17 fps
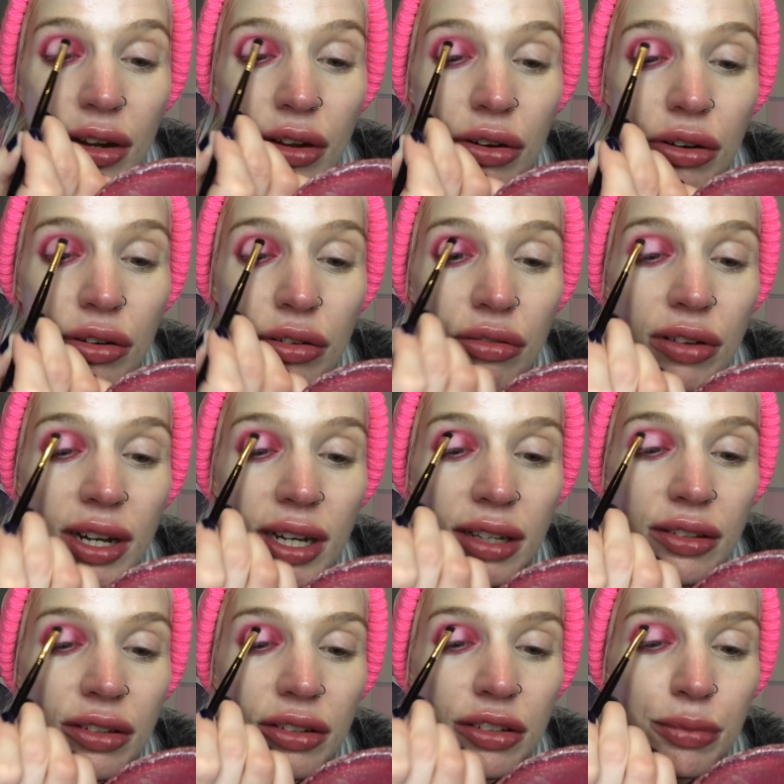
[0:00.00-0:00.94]
cut
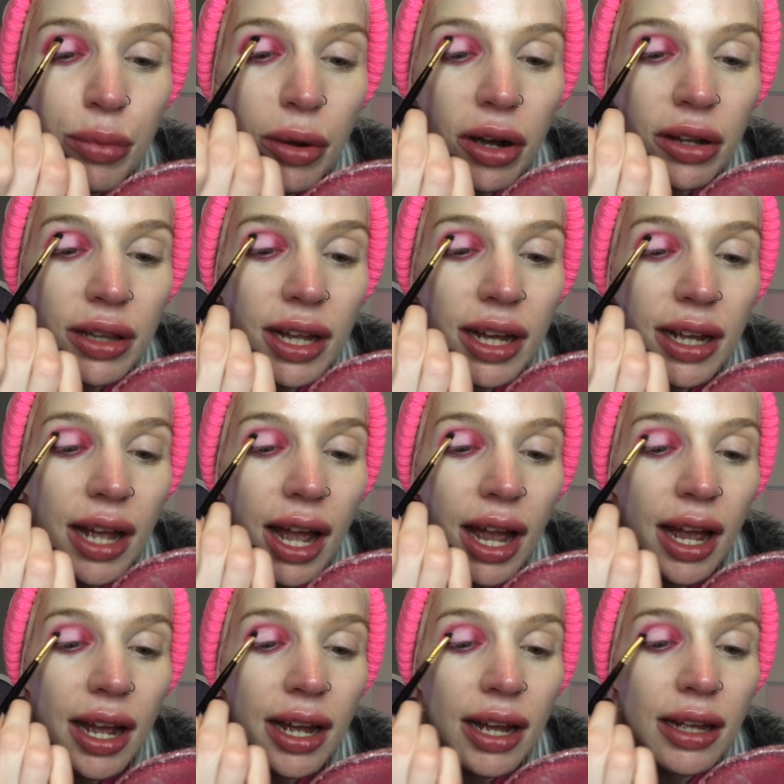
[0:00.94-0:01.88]
crease or spotlight
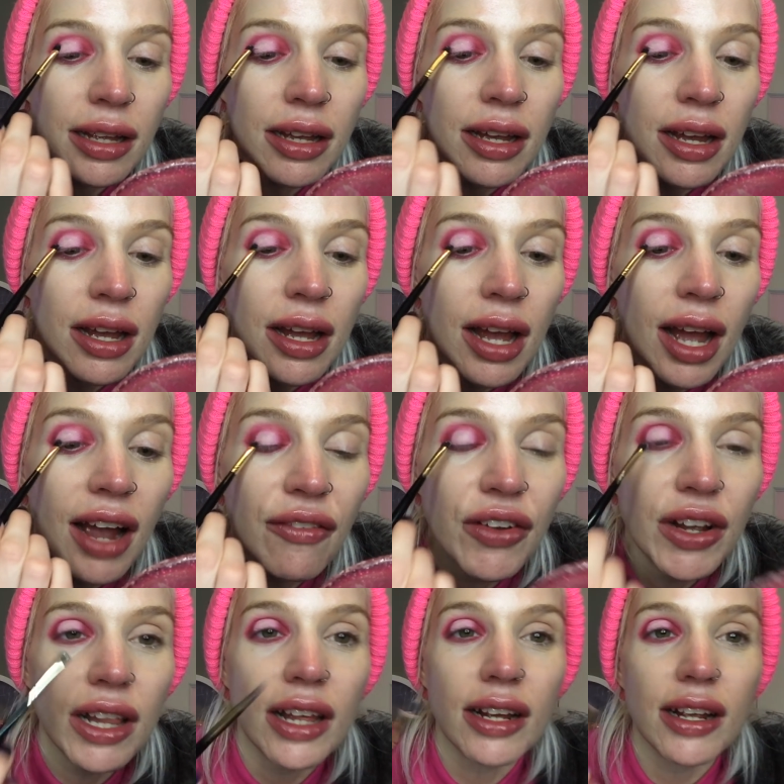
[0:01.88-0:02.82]
eye. I
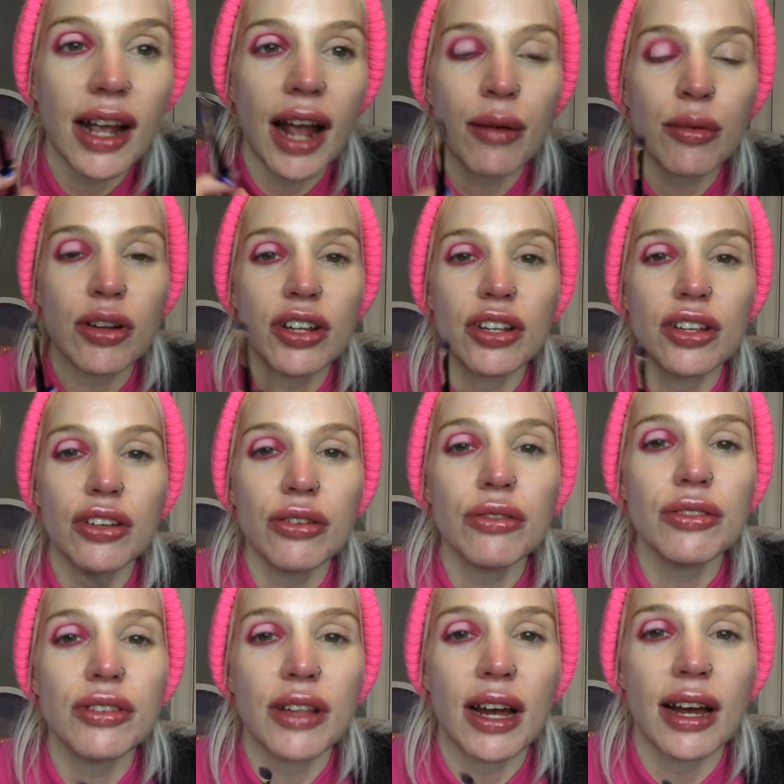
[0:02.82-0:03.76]
feel like I'm going to
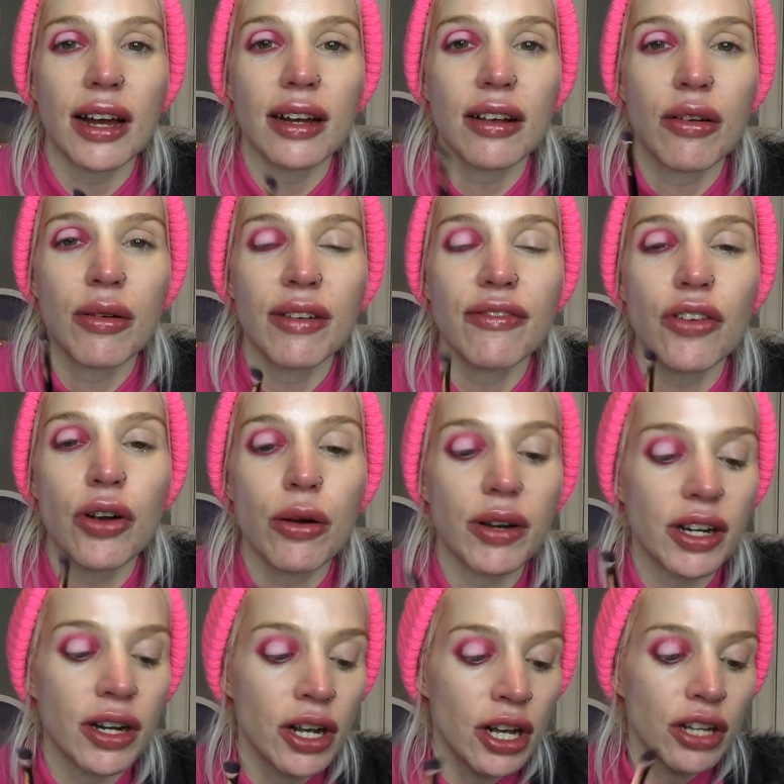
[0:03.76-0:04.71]
use that going
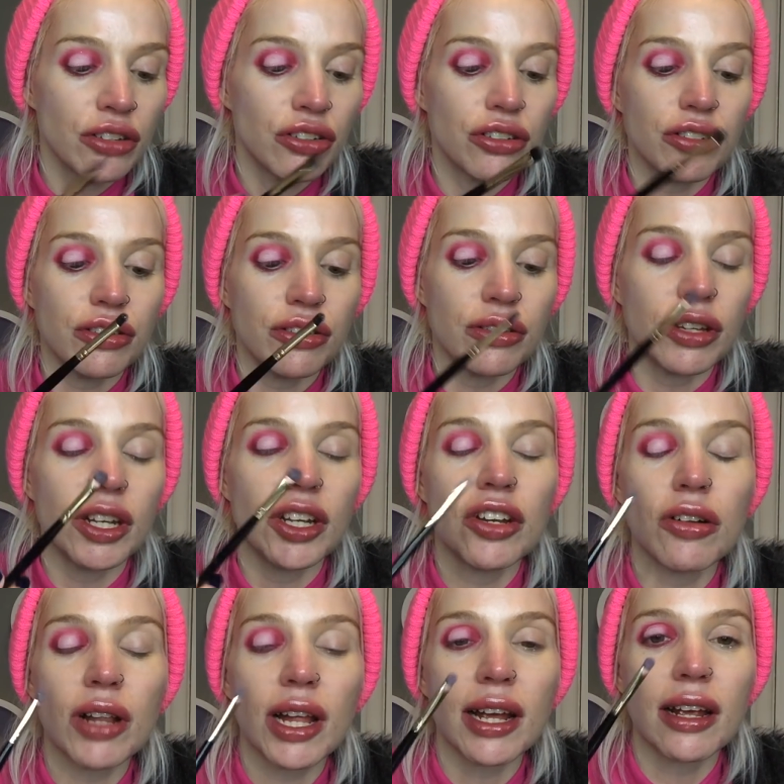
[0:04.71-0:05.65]
forward. Just, you
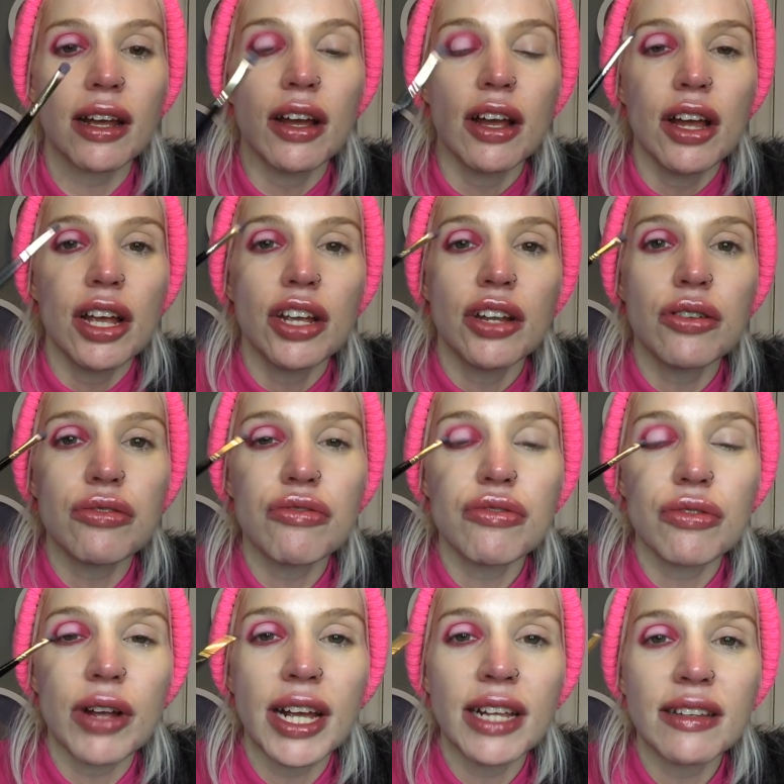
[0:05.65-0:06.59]
know,
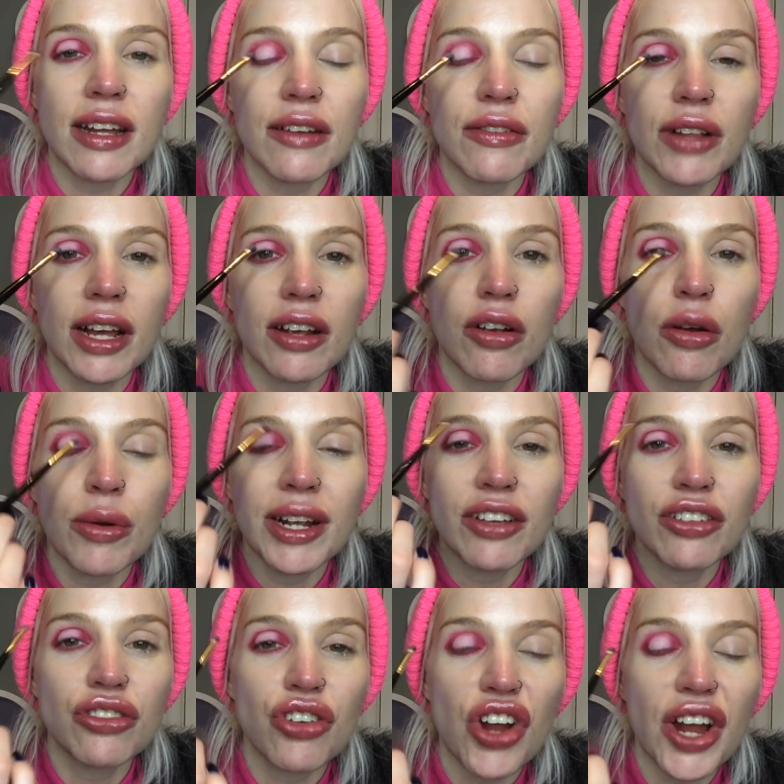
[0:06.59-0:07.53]
instead of like
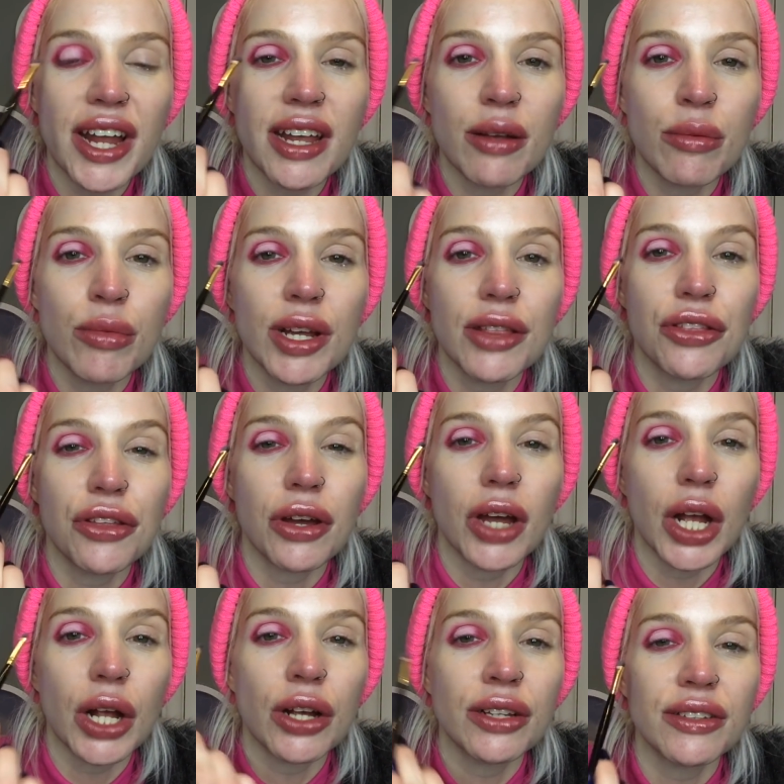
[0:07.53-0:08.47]
going straight in with
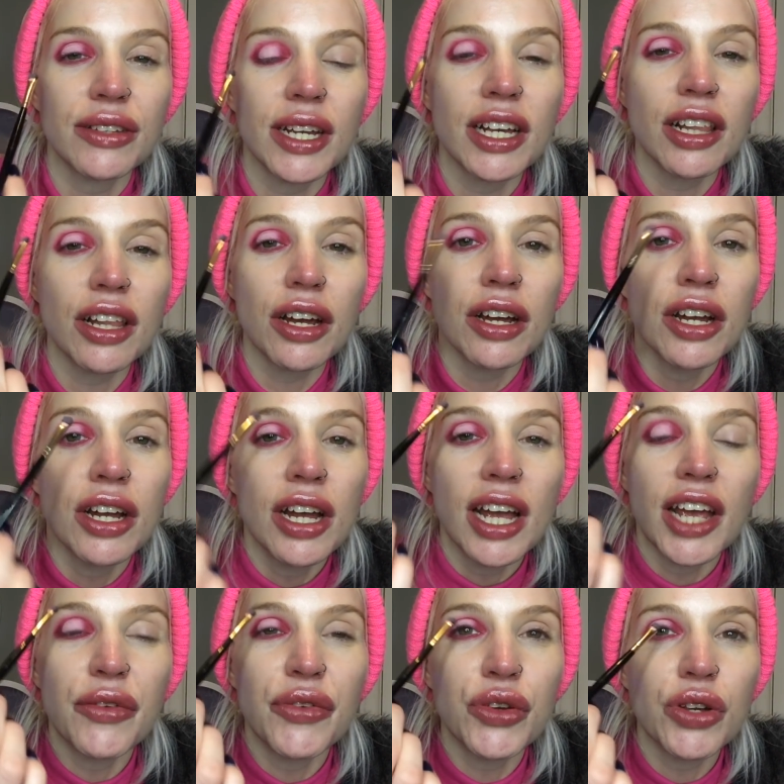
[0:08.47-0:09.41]
concealer,
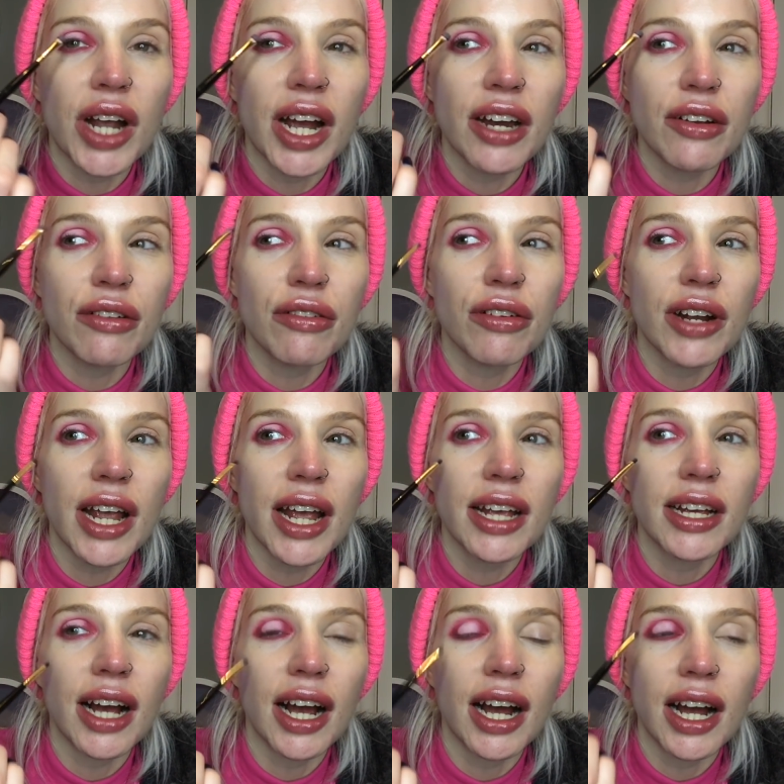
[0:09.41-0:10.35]
if you kind of
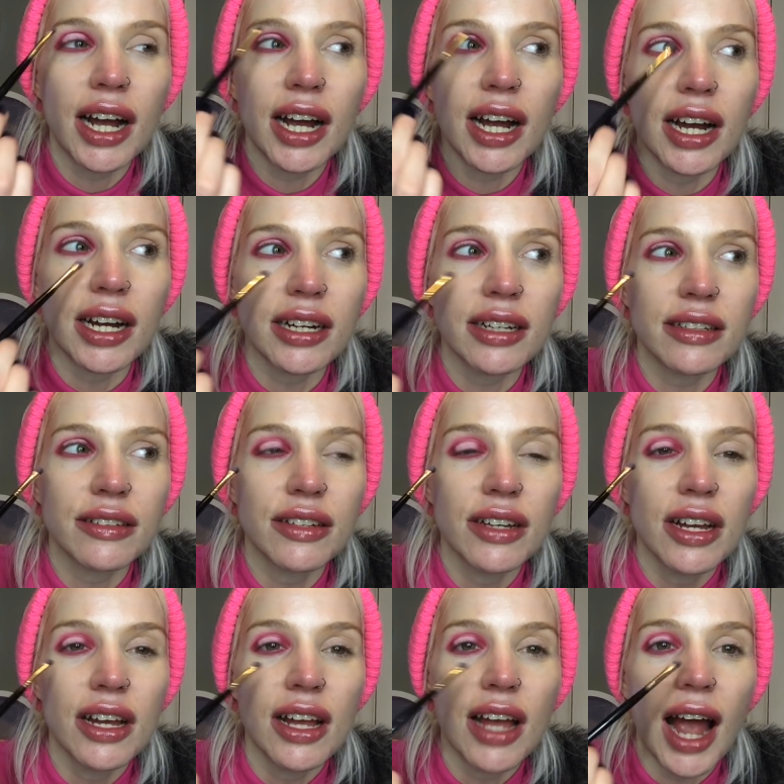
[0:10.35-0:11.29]
create a heart,
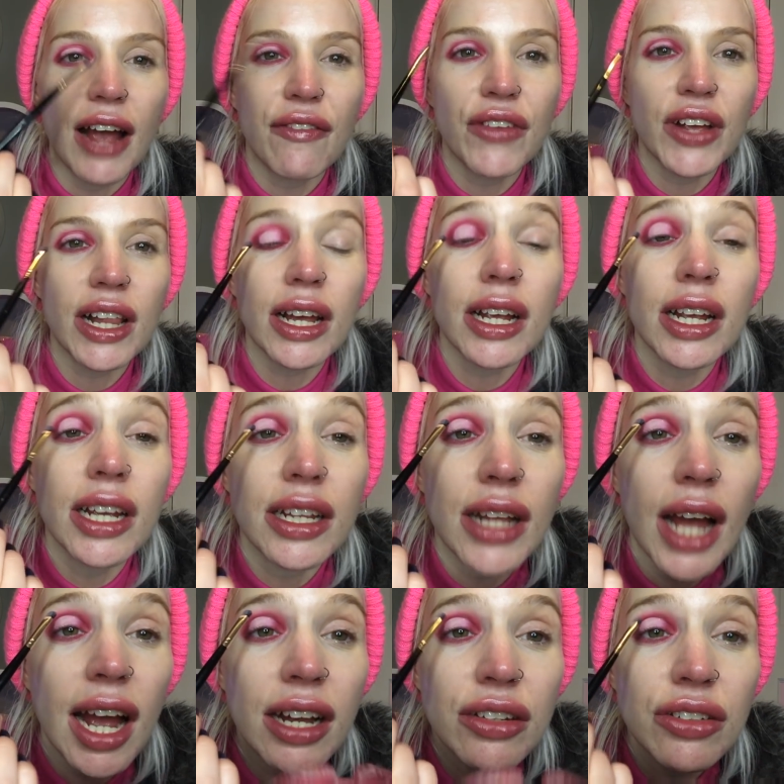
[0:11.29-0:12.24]
I feel like
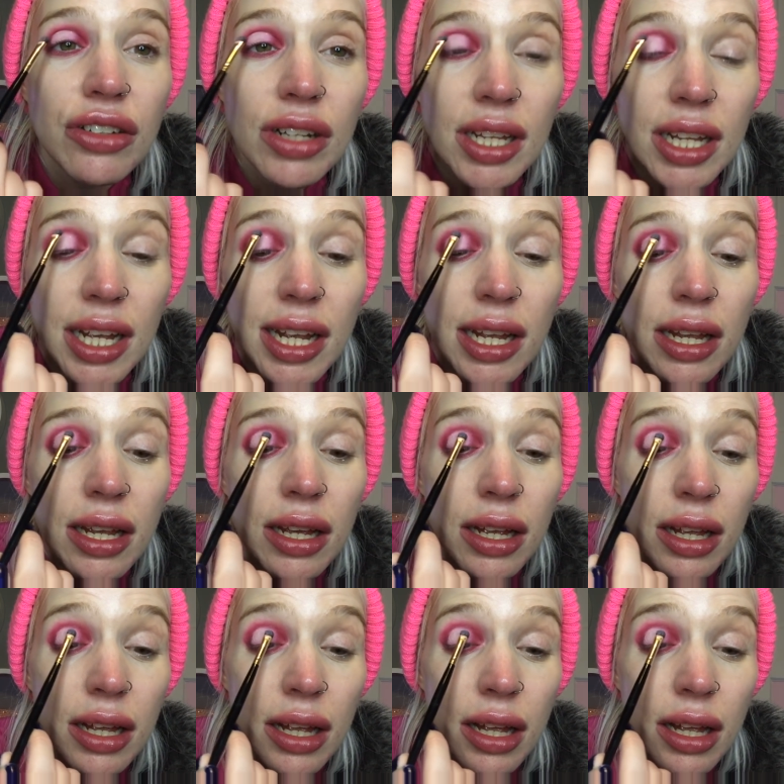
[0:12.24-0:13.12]
it actually,